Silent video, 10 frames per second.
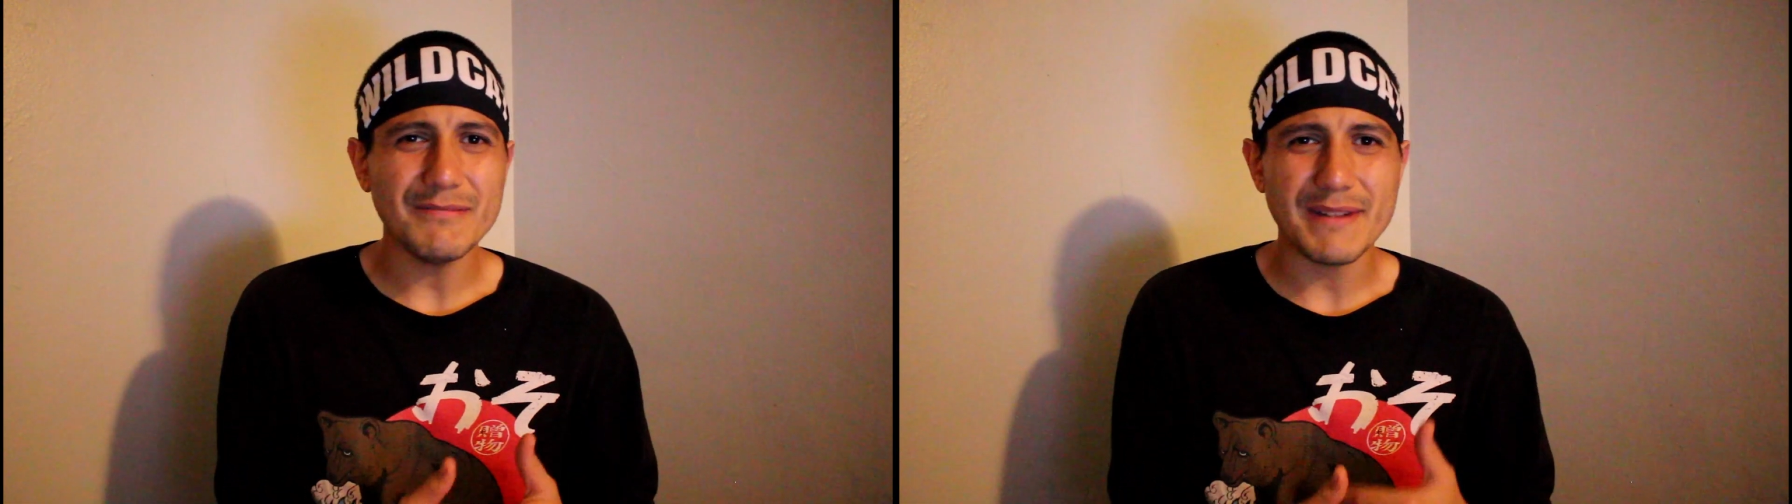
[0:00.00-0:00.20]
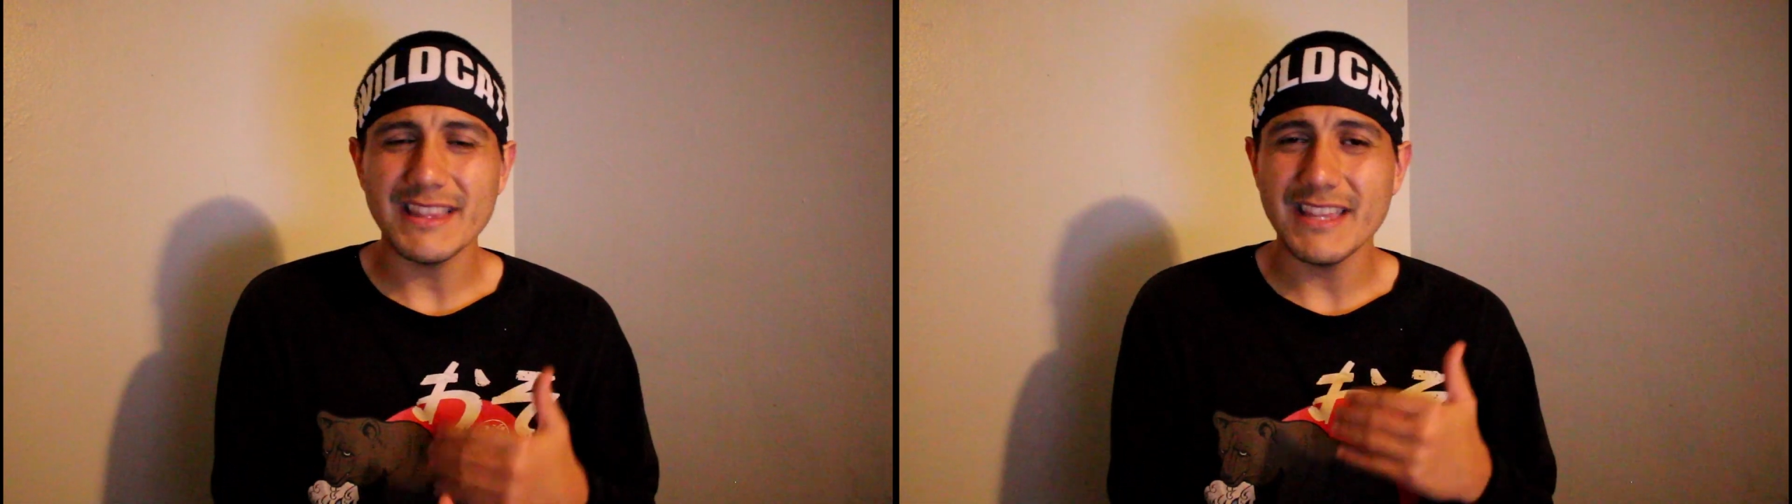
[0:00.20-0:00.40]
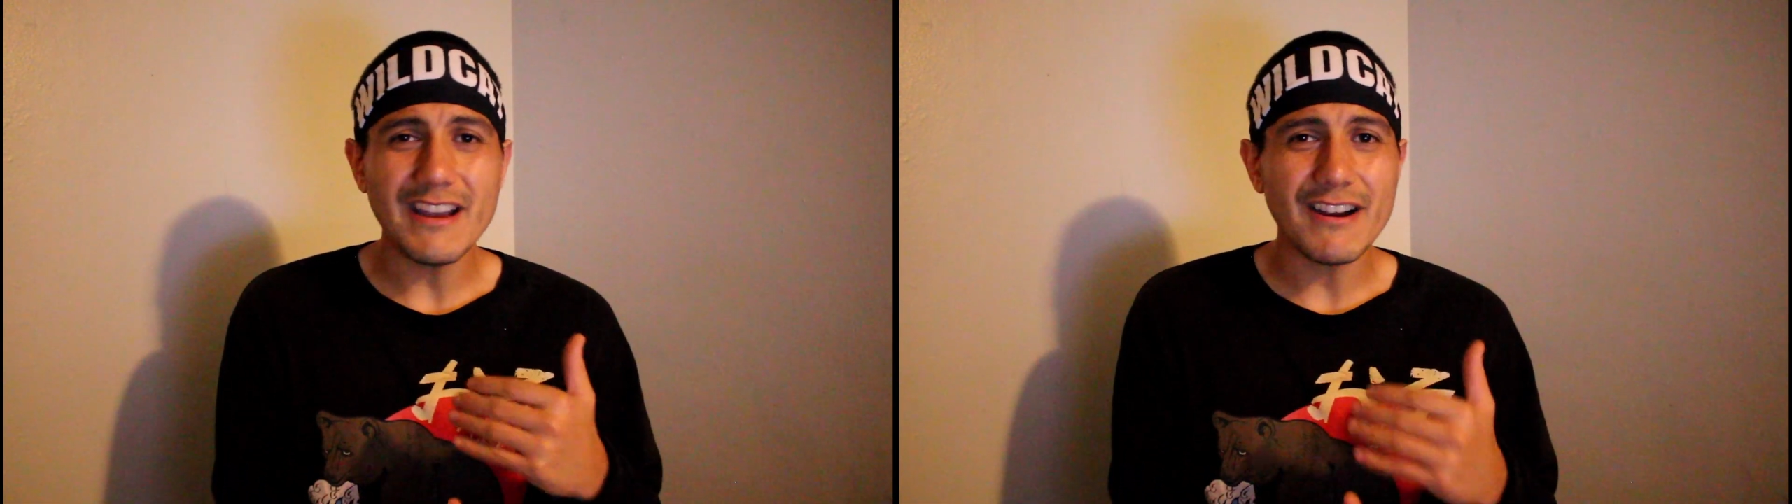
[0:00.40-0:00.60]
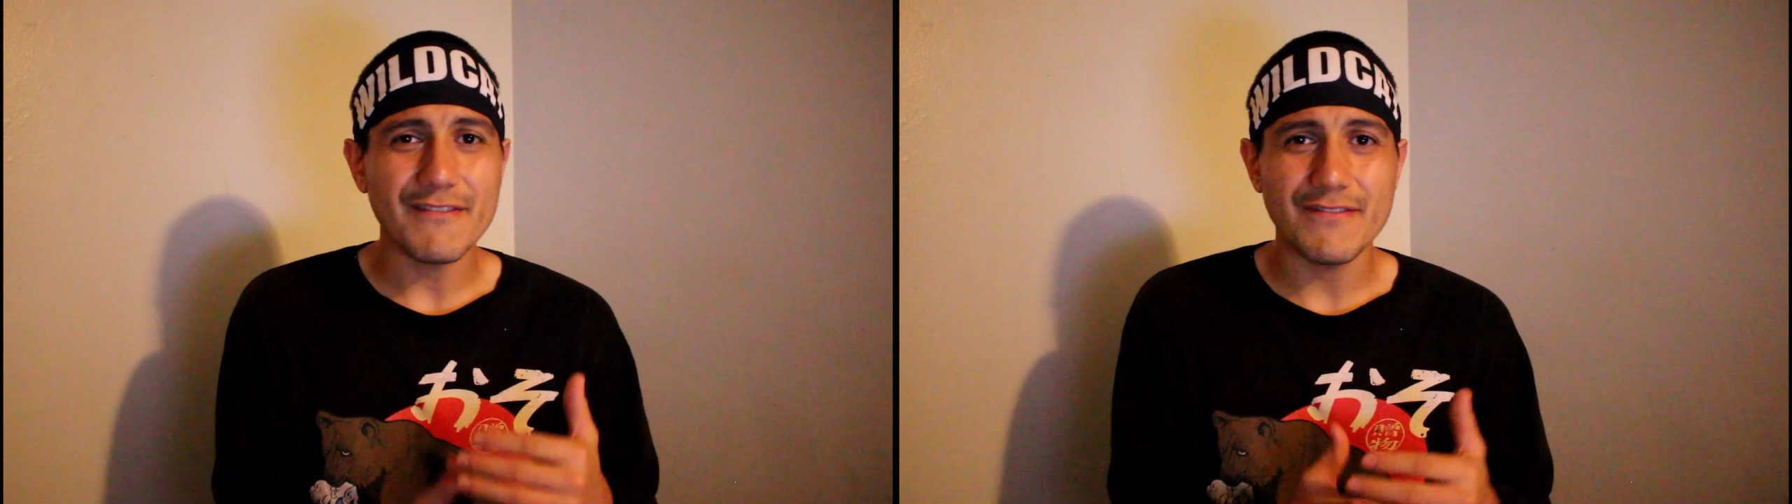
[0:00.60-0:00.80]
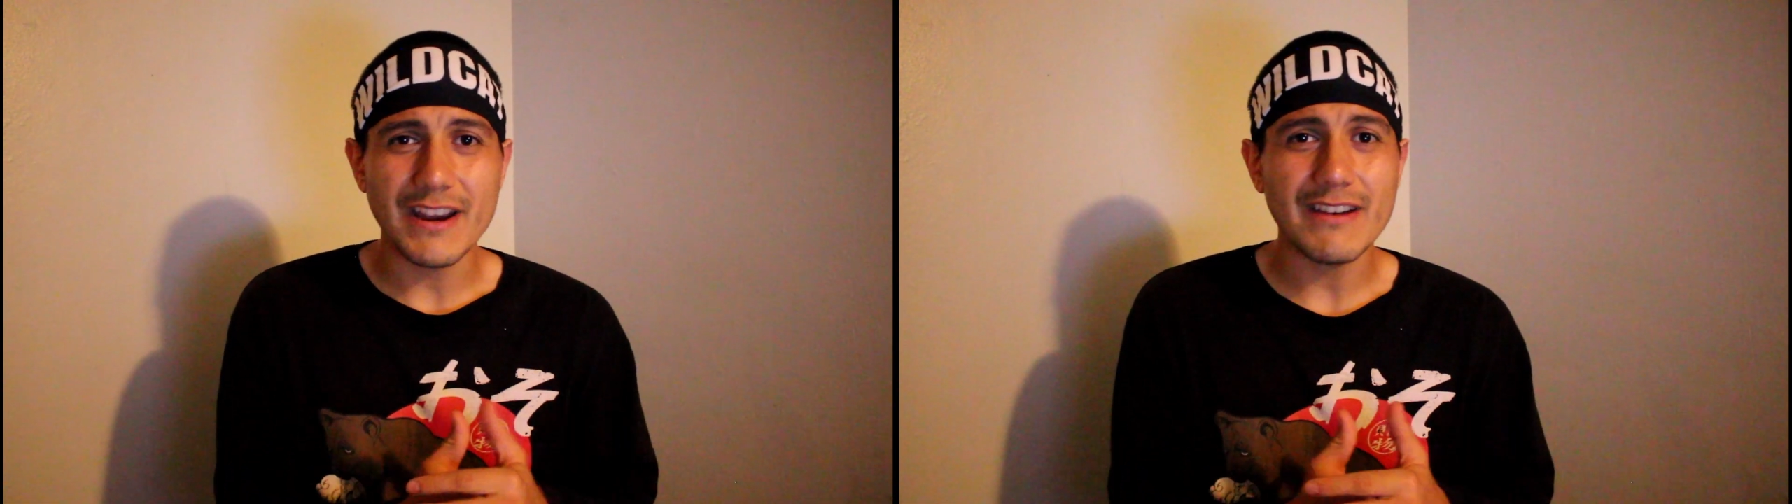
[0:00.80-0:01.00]
man, they are
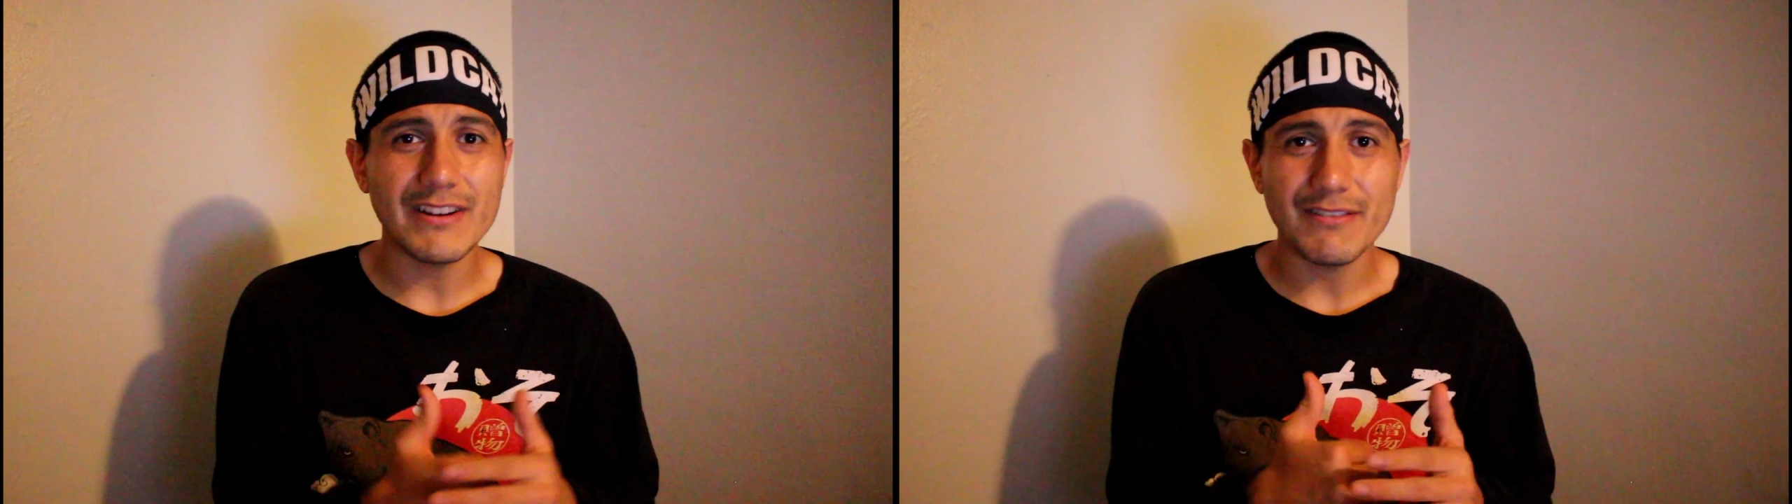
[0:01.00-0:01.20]
very,